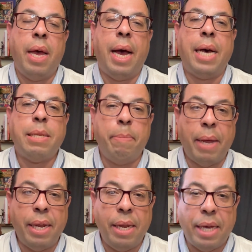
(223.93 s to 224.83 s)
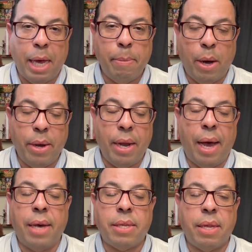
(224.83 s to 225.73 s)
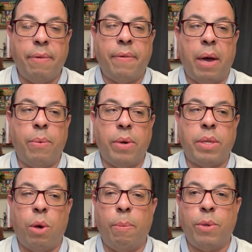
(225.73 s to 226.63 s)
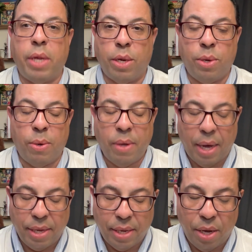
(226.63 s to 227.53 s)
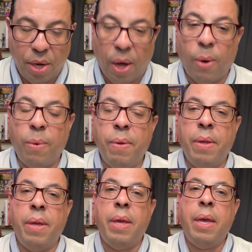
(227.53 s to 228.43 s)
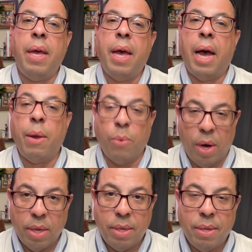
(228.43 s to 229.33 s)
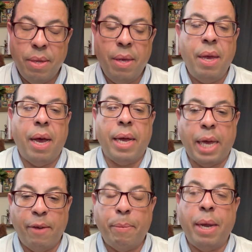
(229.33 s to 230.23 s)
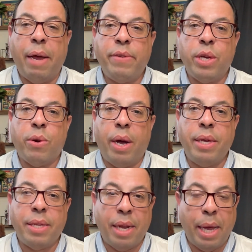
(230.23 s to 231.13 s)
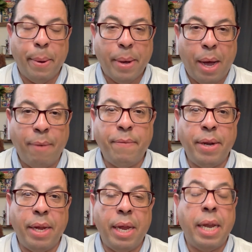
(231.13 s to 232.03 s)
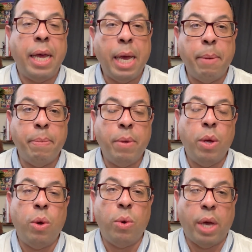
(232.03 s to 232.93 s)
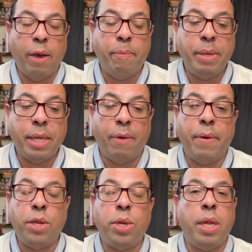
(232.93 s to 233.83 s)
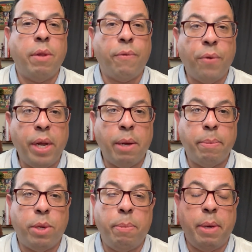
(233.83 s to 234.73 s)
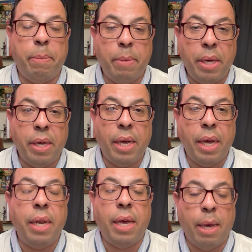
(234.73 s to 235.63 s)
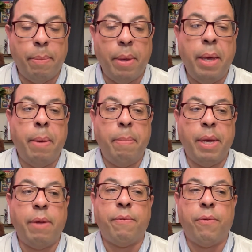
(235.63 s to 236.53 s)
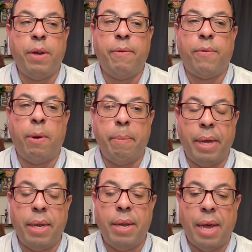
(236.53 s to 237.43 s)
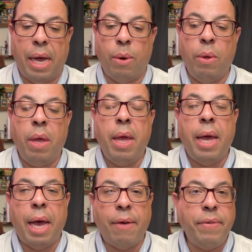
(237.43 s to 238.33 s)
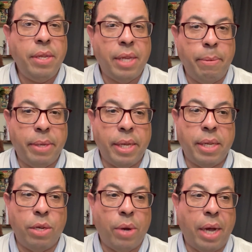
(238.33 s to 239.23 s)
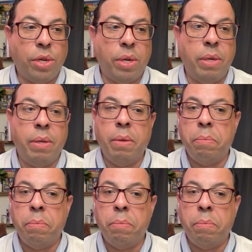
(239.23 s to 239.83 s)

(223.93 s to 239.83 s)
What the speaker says: asked, blatantly came out and asked if I was homosexual. I said, no, I was. I gave my life to Christ and I am confident in him who gave me salvation and the freedom to be me in him, being free from it. Now, having same-sex attraction